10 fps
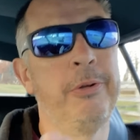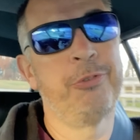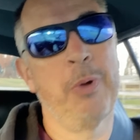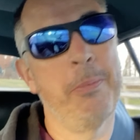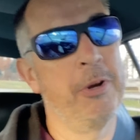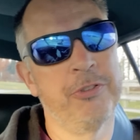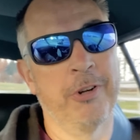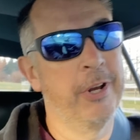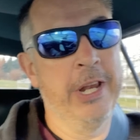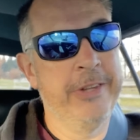Sway bars
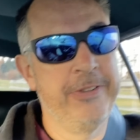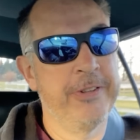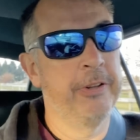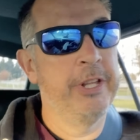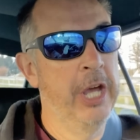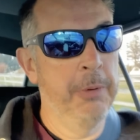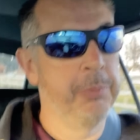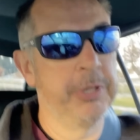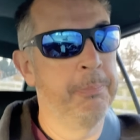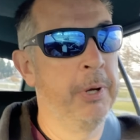aren't going to necessarily help
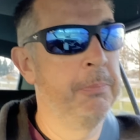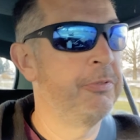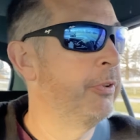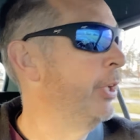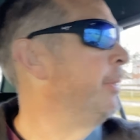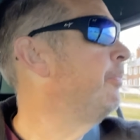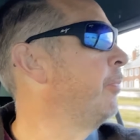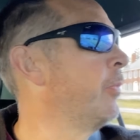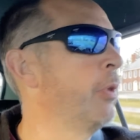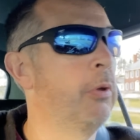with the bumps really,
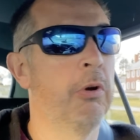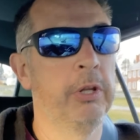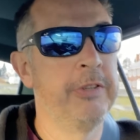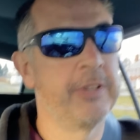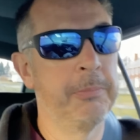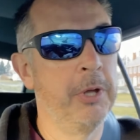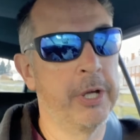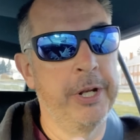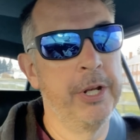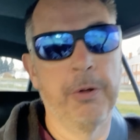or at least I'm not
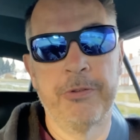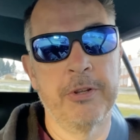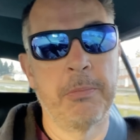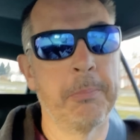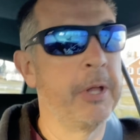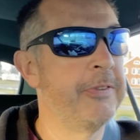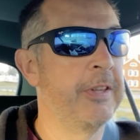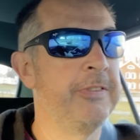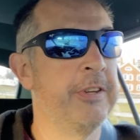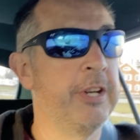going to notice them. I'm not
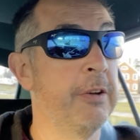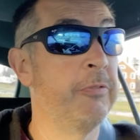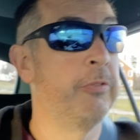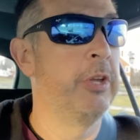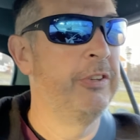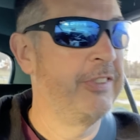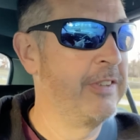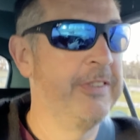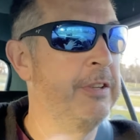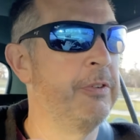
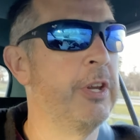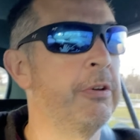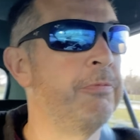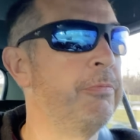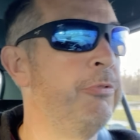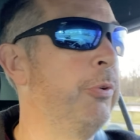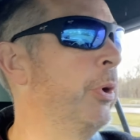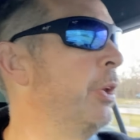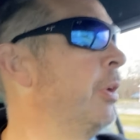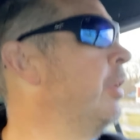sensitive enough to
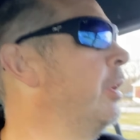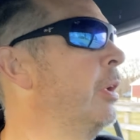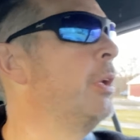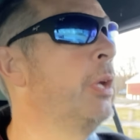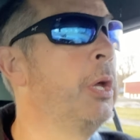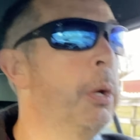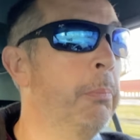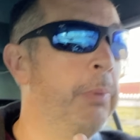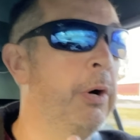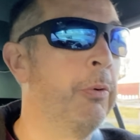it.
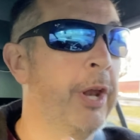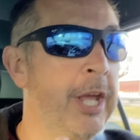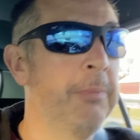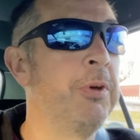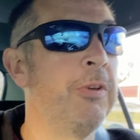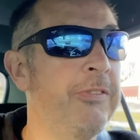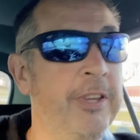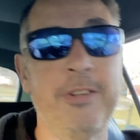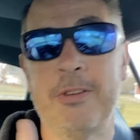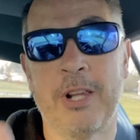But what I am
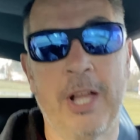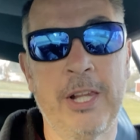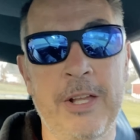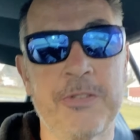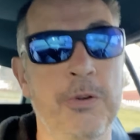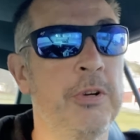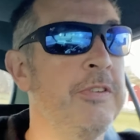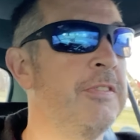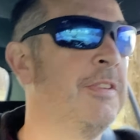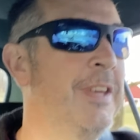noticing, a lot less noise.